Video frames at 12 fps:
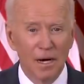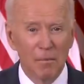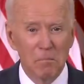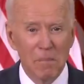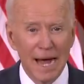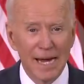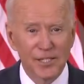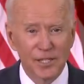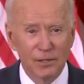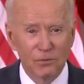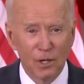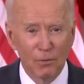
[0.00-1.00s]

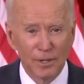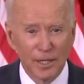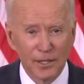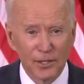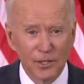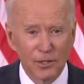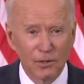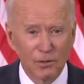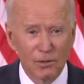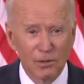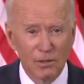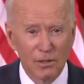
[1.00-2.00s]
Imagine what we can
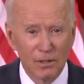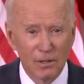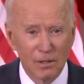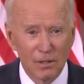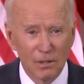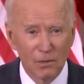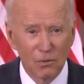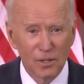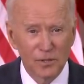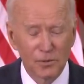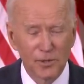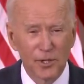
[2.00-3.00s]
do,
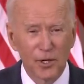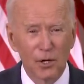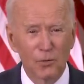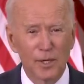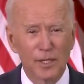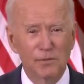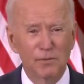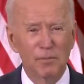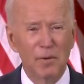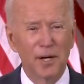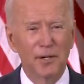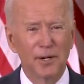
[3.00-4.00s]
what's within our reach when we
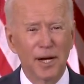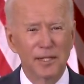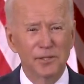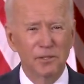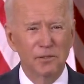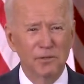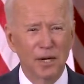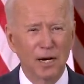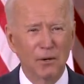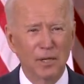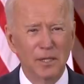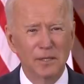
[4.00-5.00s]
modernize those
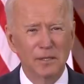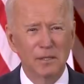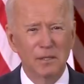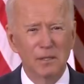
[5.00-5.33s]
highways.